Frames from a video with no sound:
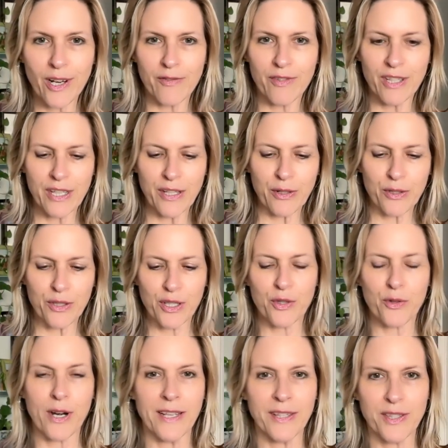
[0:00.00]
of the Energy
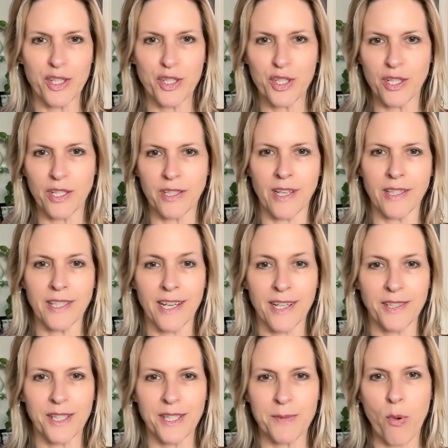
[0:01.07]
Transition, a
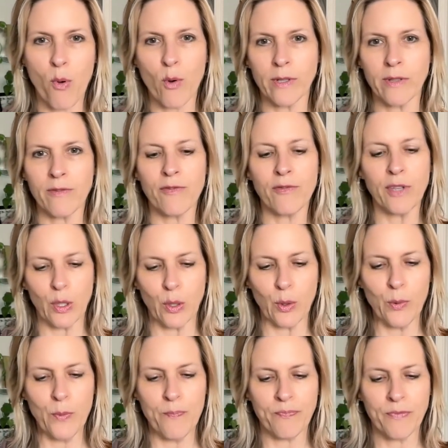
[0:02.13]
Texas Point of
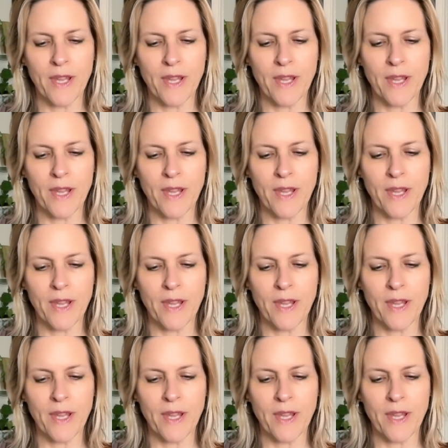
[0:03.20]
View.